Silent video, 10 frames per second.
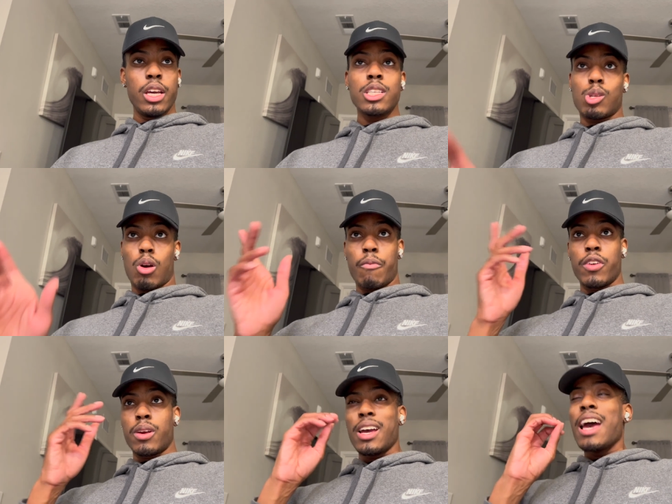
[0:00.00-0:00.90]
So I'm
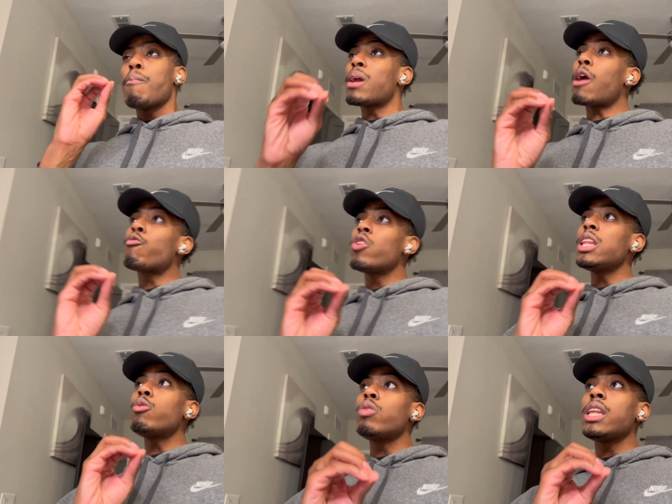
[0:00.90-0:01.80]
finna, but I
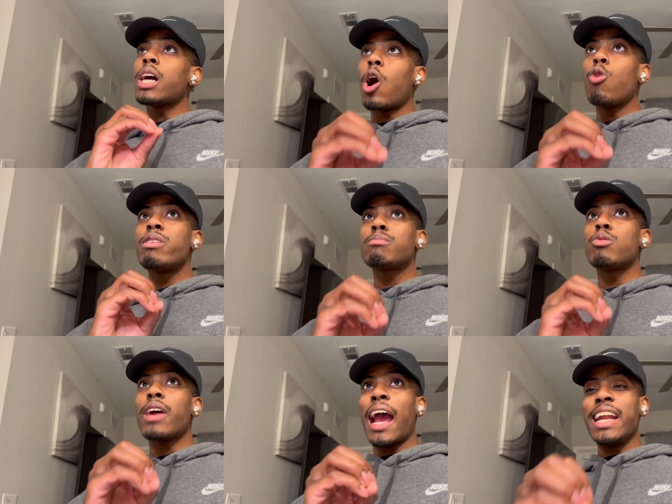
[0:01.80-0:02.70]
really, really hope this
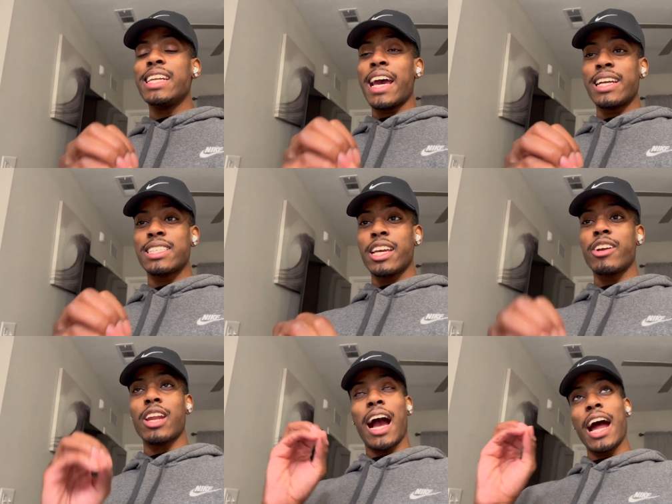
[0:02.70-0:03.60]
movie ain't that scary.
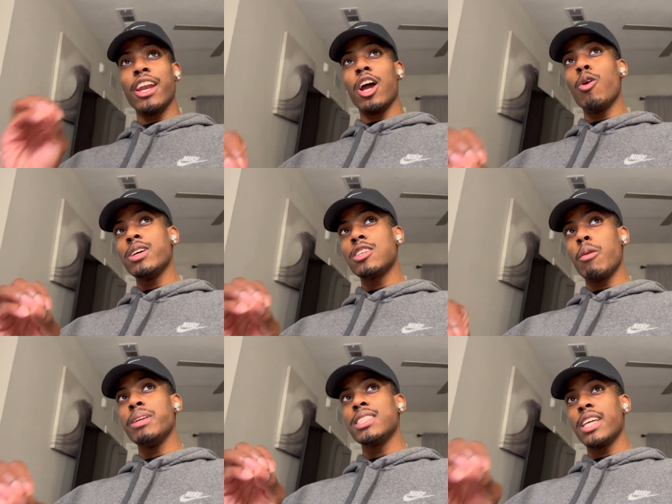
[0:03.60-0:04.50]
Like, I know it's going
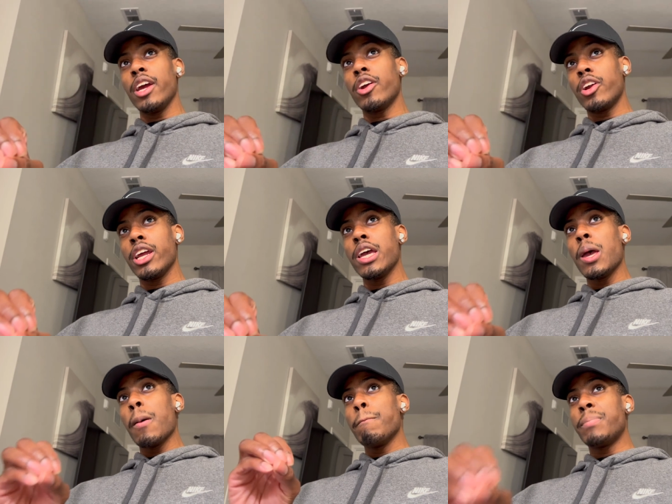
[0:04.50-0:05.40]
to be scary,
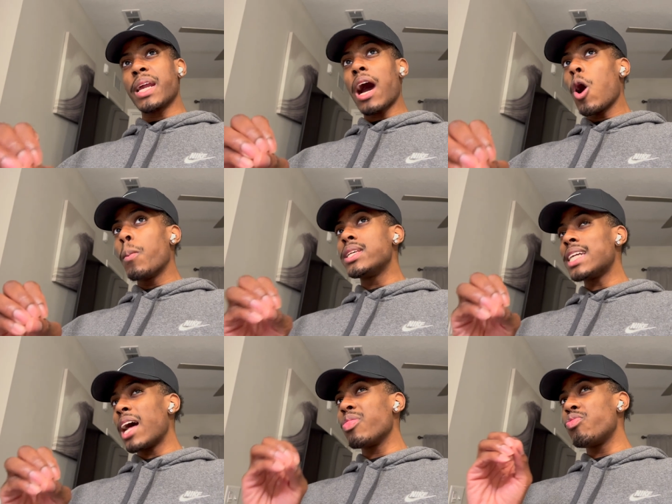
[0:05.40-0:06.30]
but I hope it's
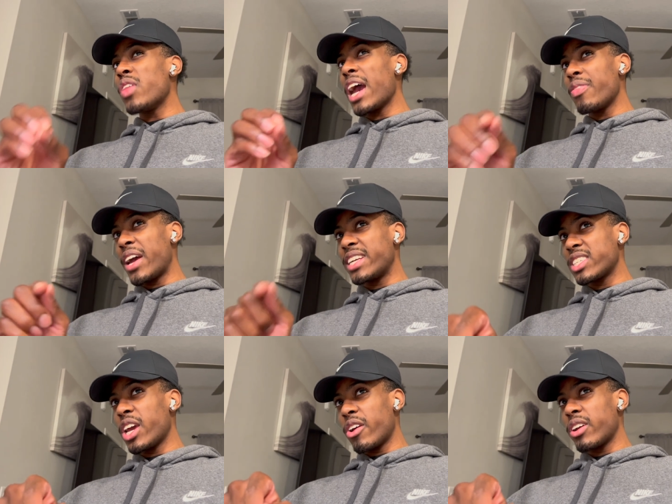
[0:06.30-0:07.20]
not that, that
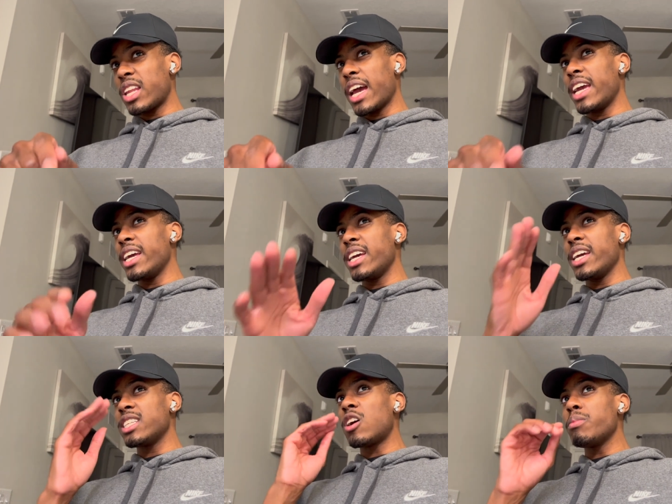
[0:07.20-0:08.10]
scary. Like, it,
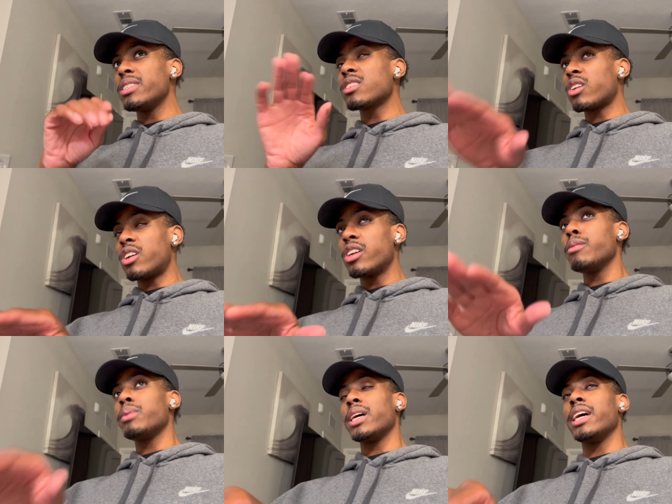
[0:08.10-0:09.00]
it's going to be scary,
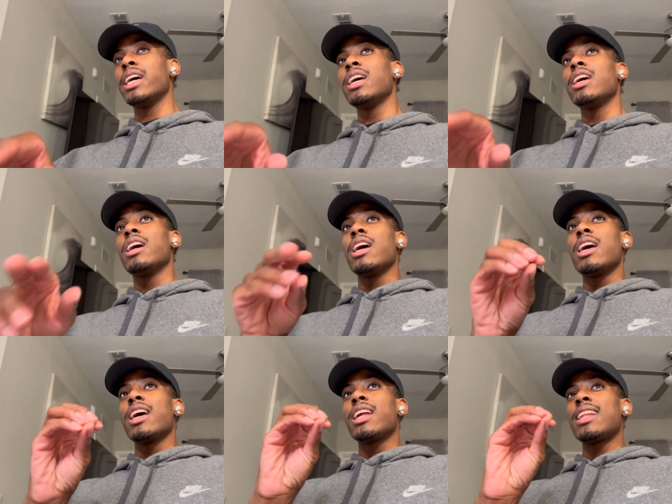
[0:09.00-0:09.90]
but
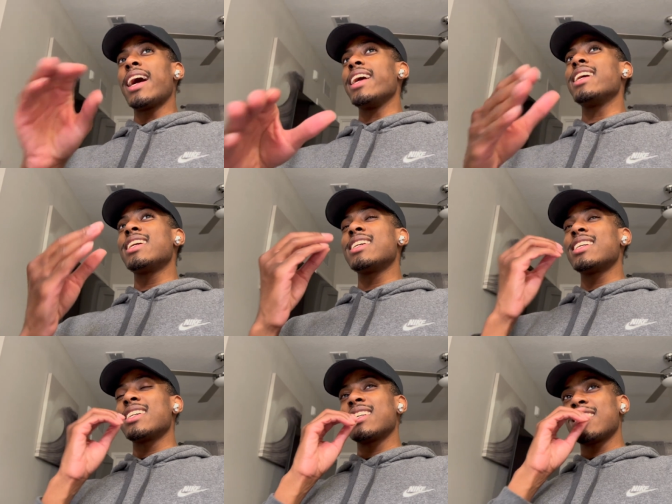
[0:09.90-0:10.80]
like,
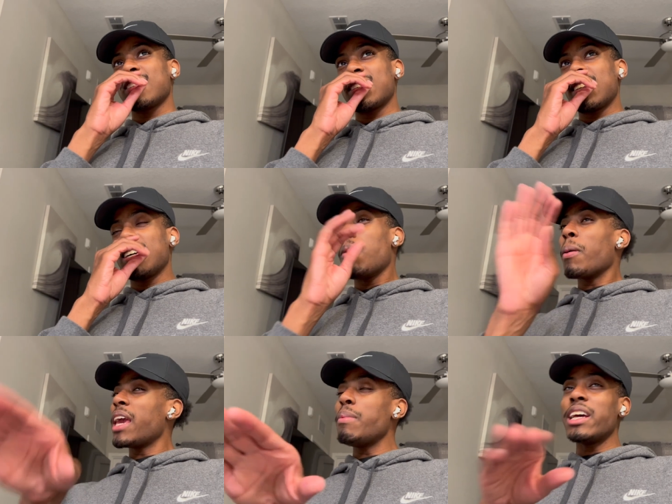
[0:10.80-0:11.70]
but
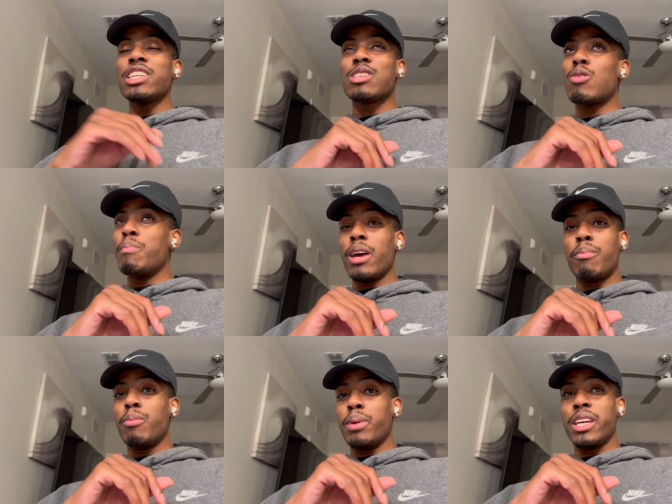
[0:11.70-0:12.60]
keep that shit to a
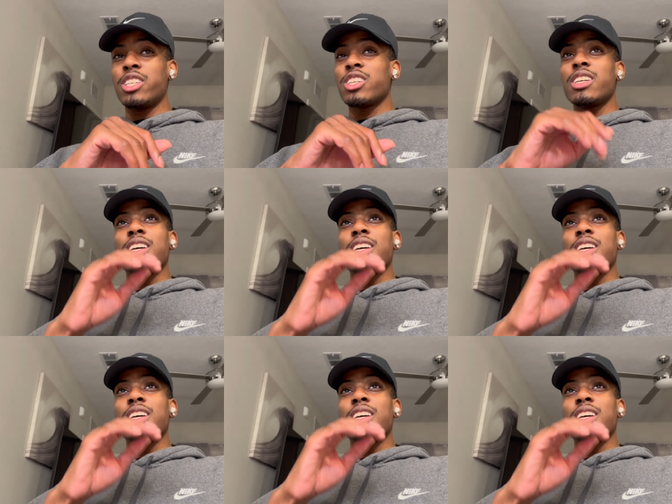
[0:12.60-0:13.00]
minimum, bitch.